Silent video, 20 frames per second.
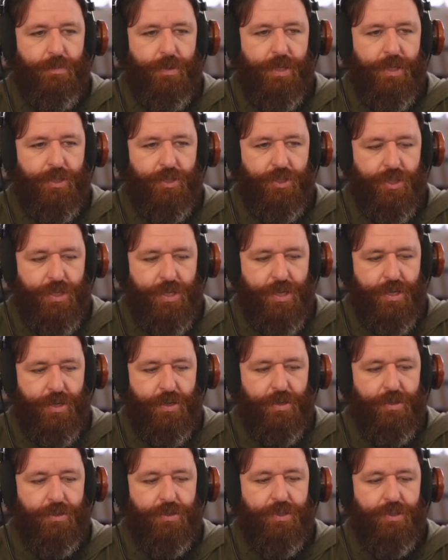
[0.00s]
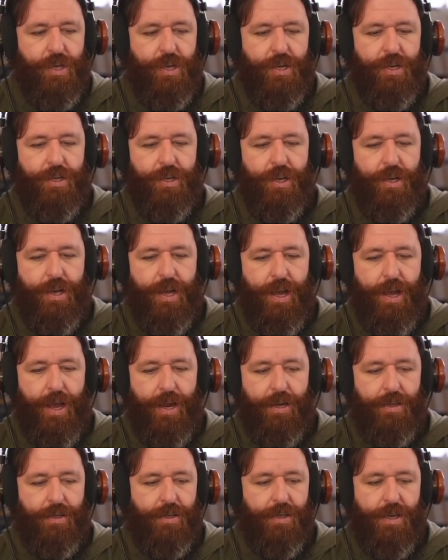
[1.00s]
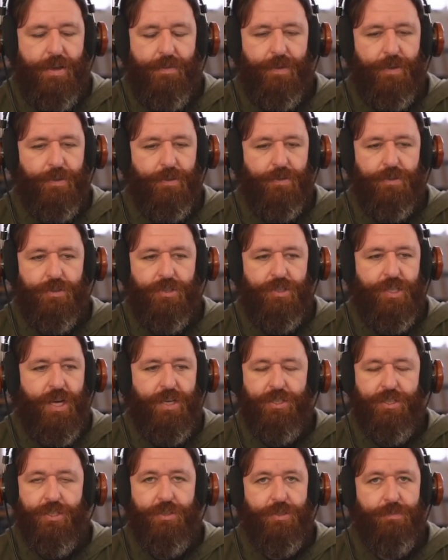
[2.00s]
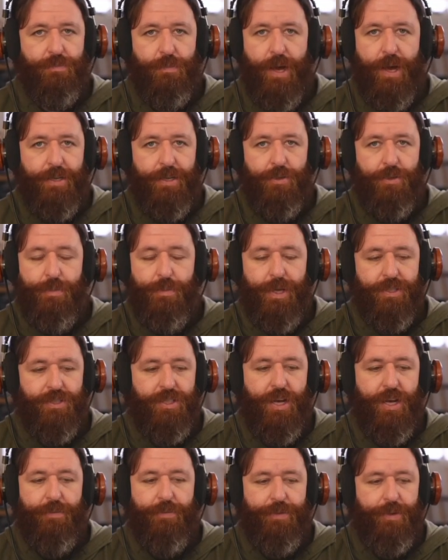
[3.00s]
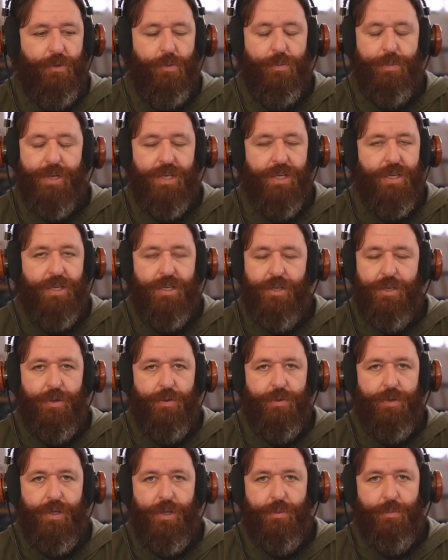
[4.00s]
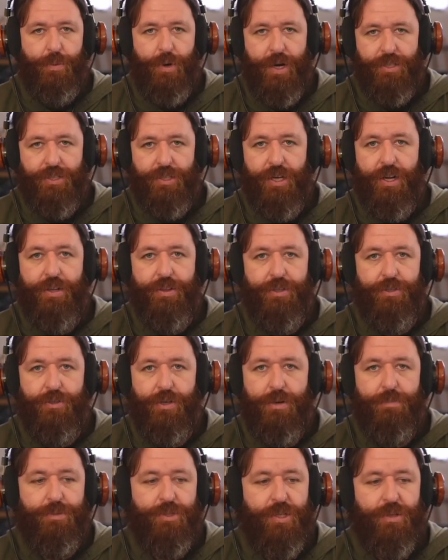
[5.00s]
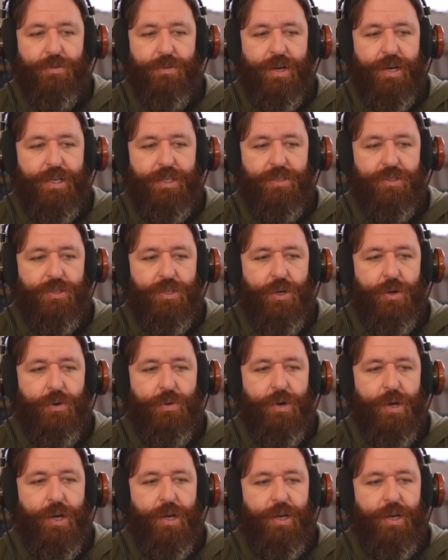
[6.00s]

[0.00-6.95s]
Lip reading: engineers and even sessions I do myself, there will be EQ and compression on the drums already. So